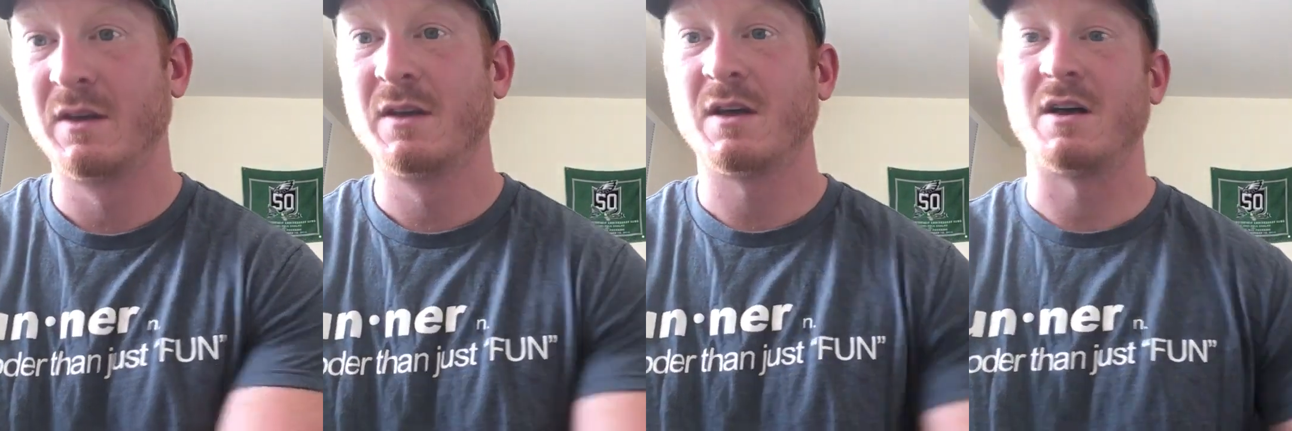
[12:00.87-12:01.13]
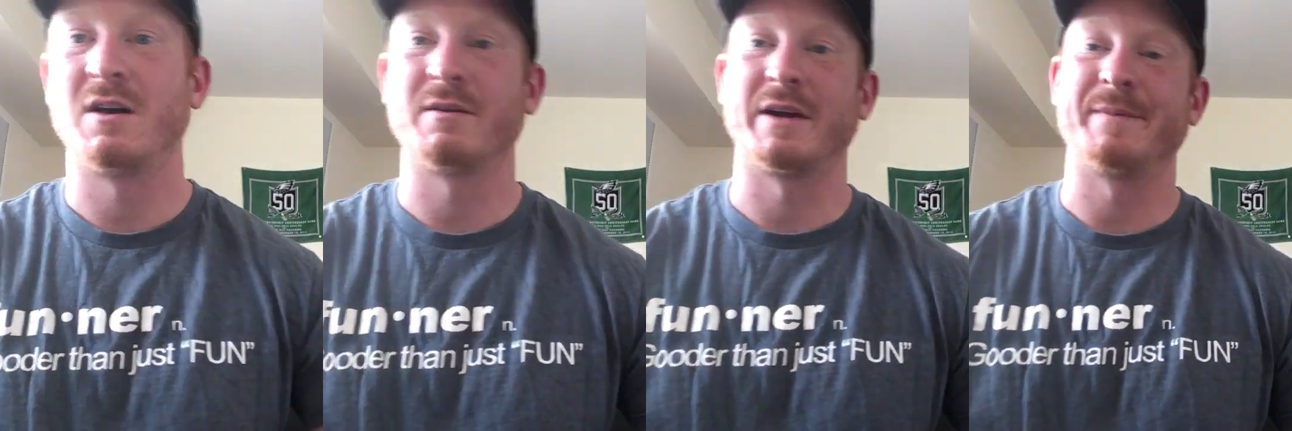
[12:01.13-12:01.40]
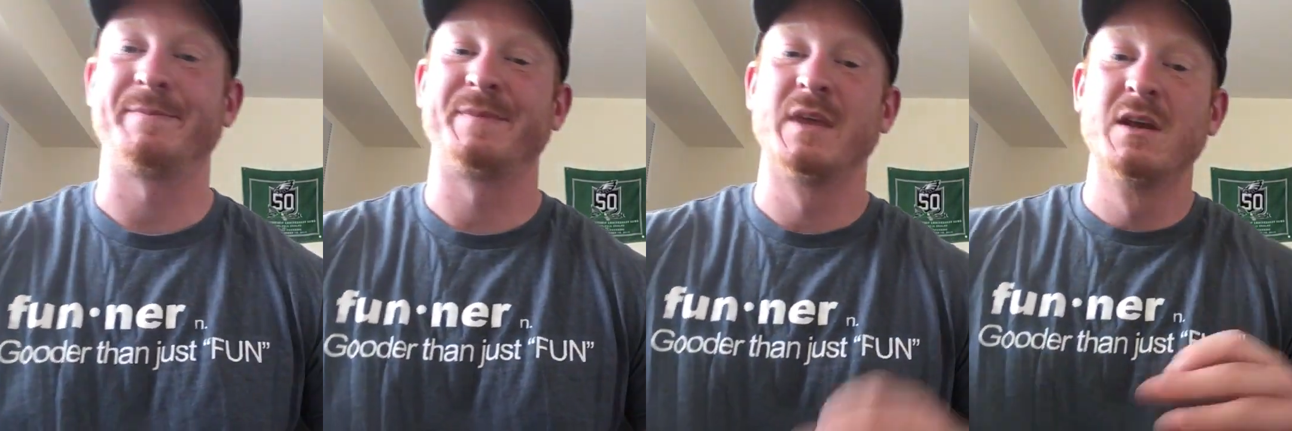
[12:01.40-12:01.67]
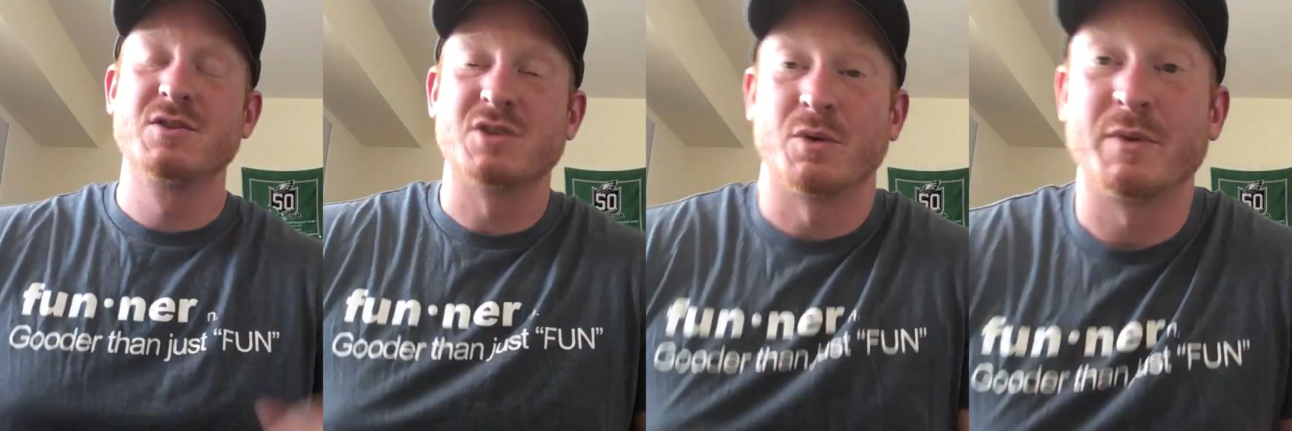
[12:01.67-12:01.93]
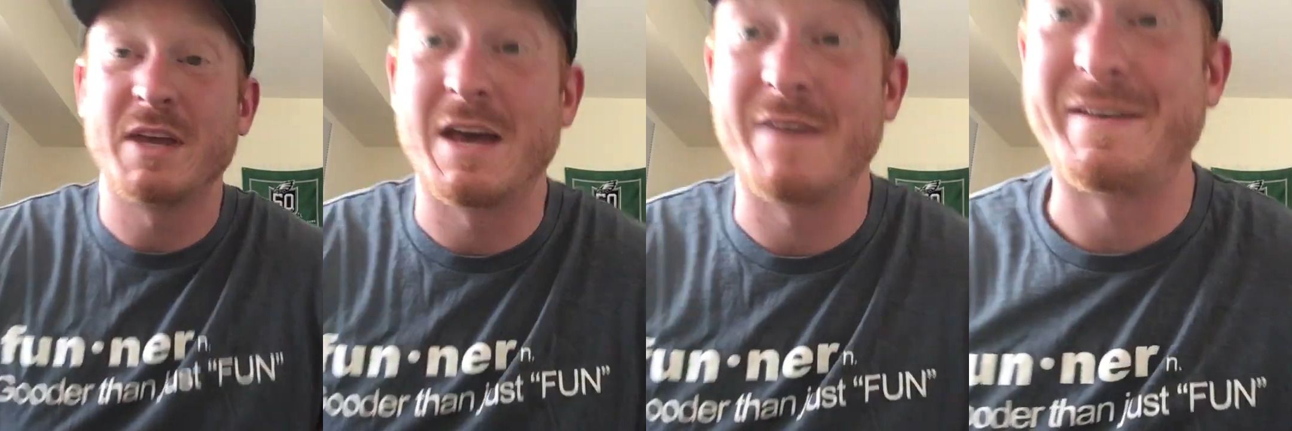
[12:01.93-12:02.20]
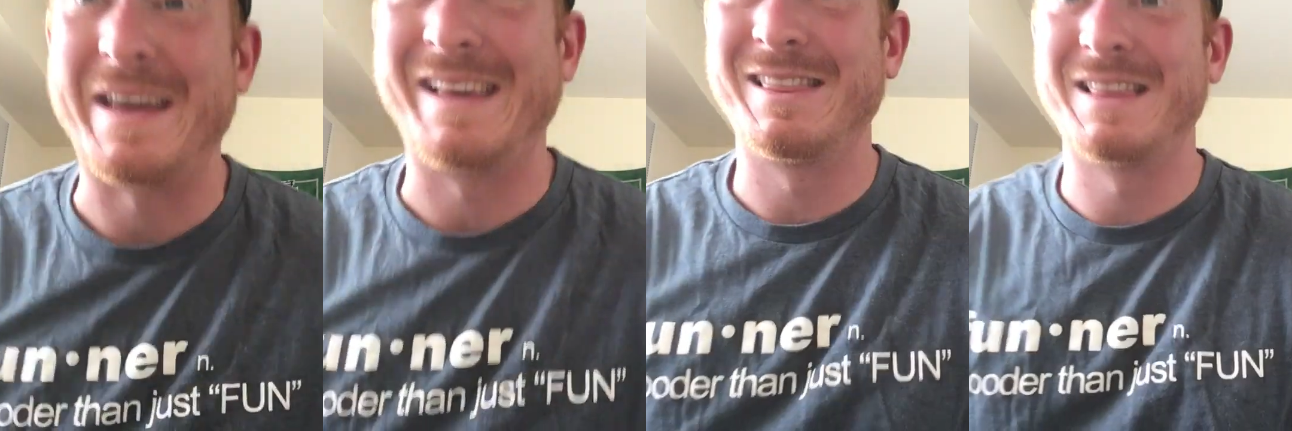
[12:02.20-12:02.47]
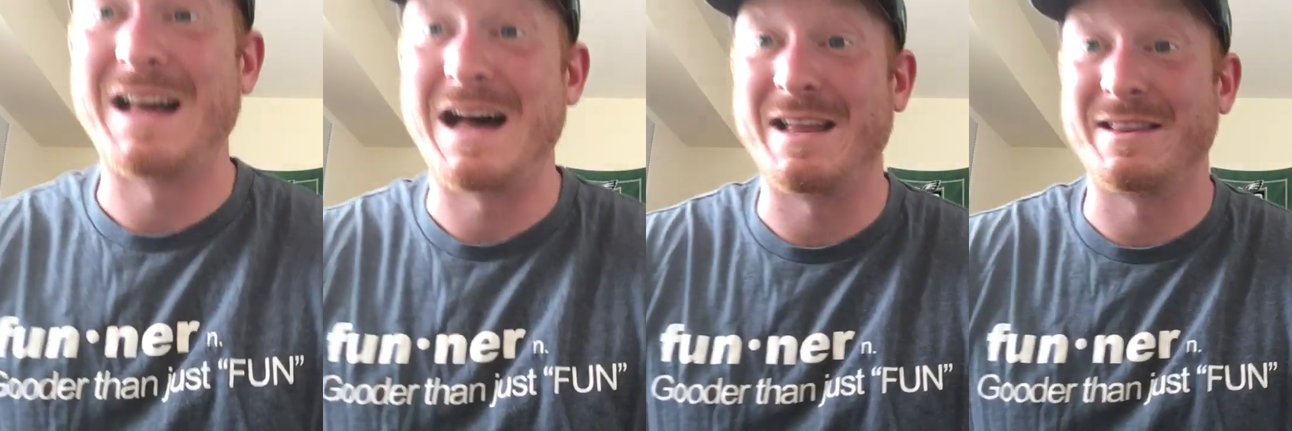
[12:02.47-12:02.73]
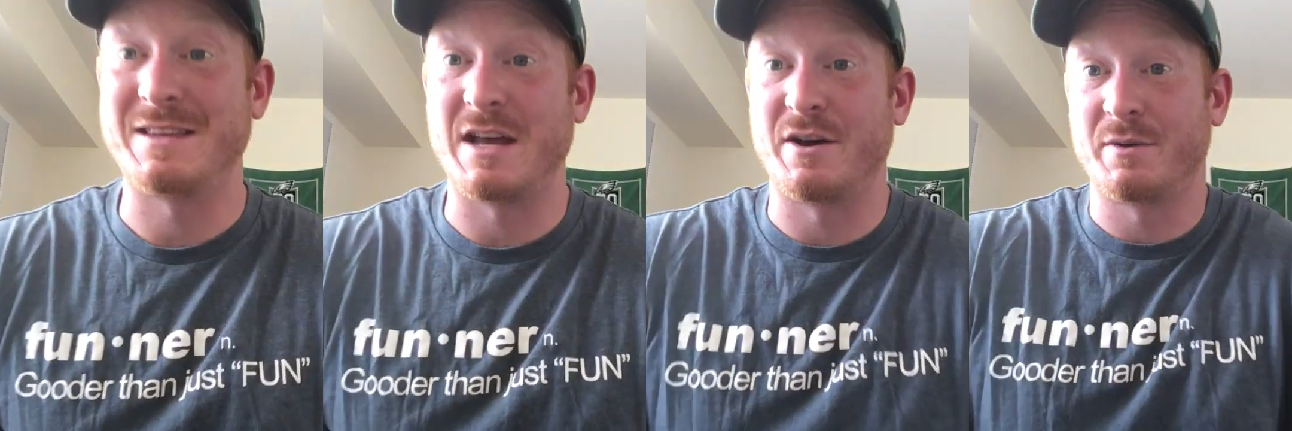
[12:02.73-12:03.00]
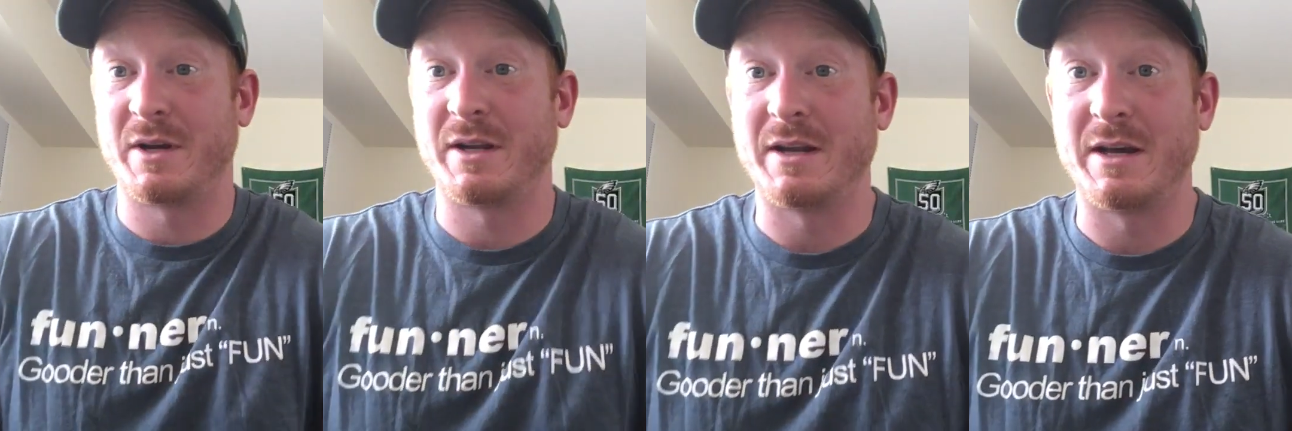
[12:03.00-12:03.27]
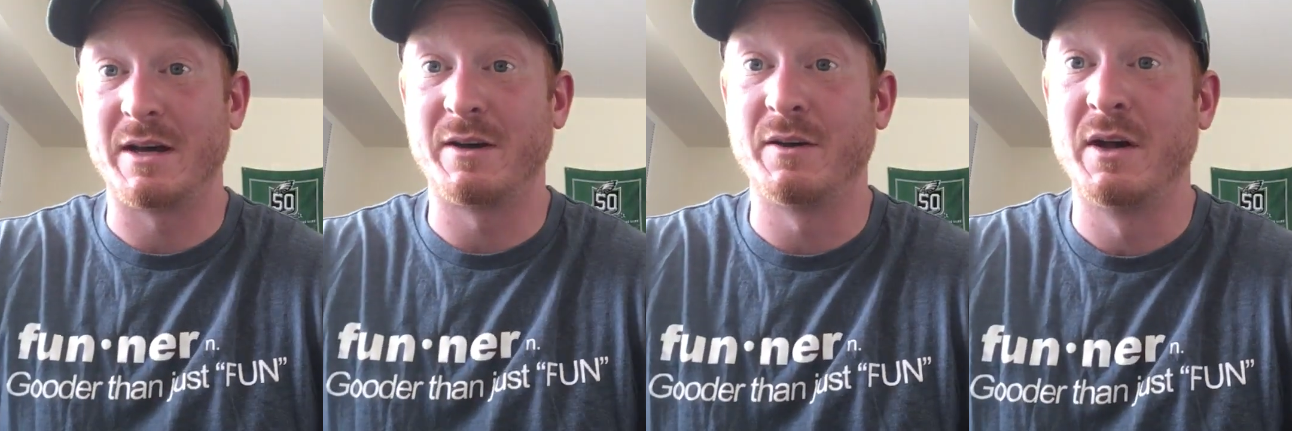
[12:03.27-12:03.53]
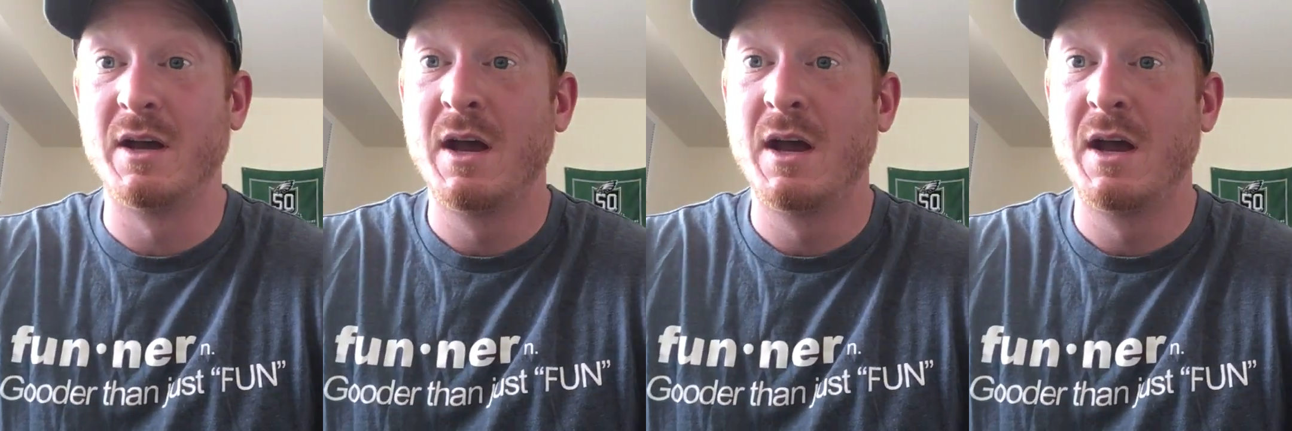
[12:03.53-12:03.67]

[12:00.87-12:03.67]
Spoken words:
All right, so we have a lot down right now.